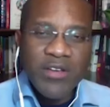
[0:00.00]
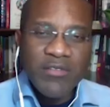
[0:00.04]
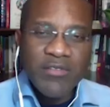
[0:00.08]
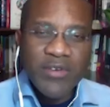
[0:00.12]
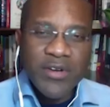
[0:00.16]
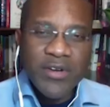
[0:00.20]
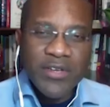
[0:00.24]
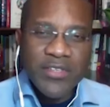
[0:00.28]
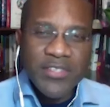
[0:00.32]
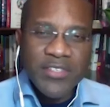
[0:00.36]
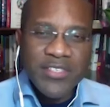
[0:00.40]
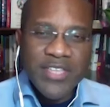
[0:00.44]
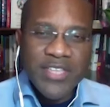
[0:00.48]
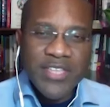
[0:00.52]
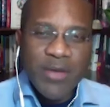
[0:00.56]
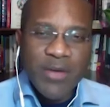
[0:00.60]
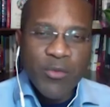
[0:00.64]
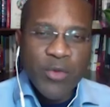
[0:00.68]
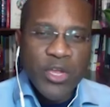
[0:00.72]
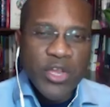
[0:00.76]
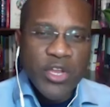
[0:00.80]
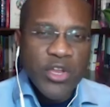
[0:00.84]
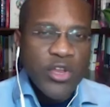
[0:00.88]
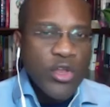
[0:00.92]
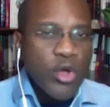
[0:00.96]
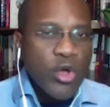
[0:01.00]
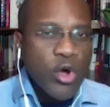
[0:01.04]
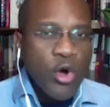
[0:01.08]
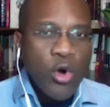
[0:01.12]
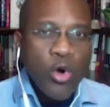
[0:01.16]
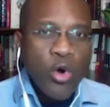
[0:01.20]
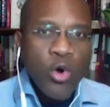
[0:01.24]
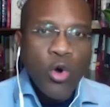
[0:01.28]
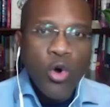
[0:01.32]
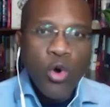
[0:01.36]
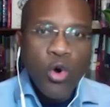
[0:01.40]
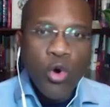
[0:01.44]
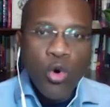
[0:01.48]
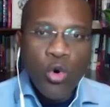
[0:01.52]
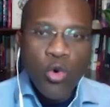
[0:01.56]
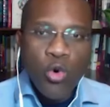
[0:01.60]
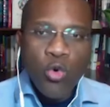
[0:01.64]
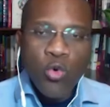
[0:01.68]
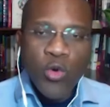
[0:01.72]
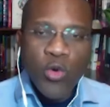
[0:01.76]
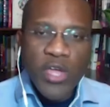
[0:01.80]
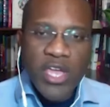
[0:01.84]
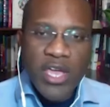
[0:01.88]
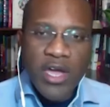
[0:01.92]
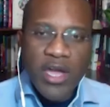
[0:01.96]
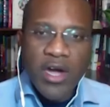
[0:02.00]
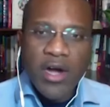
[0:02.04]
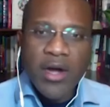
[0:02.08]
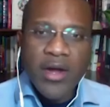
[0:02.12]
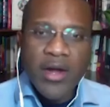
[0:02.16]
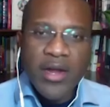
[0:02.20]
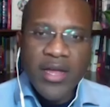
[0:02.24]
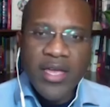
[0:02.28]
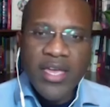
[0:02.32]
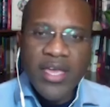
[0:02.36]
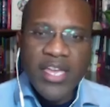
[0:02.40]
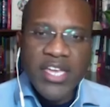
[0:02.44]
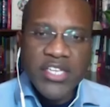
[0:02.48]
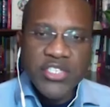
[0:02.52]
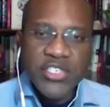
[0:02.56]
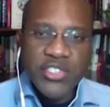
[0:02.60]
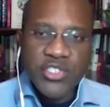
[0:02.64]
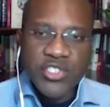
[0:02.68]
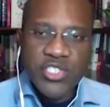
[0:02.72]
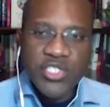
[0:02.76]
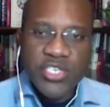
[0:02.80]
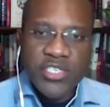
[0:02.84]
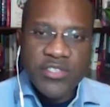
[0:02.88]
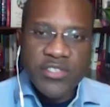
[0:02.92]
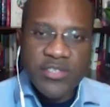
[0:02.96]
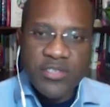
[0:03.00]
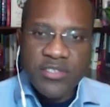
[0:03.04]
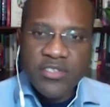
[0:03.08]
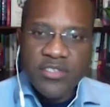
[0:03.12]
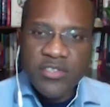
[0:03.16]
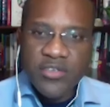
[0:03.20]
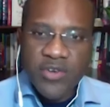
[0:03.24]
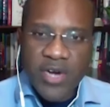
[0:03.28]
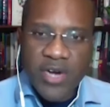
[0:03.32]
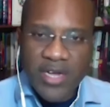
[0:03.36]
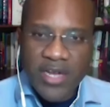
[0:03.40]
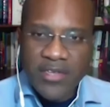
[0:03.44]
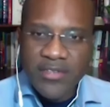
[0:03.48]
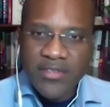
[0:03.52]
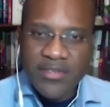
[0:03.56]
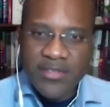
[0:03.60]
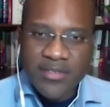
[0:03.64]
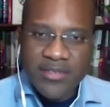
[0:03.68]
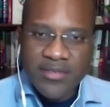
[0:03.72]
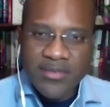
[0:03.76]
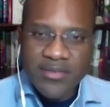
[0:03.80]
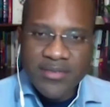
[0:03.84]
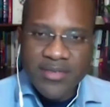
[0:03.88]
us that we know who we are in Jesus Christ.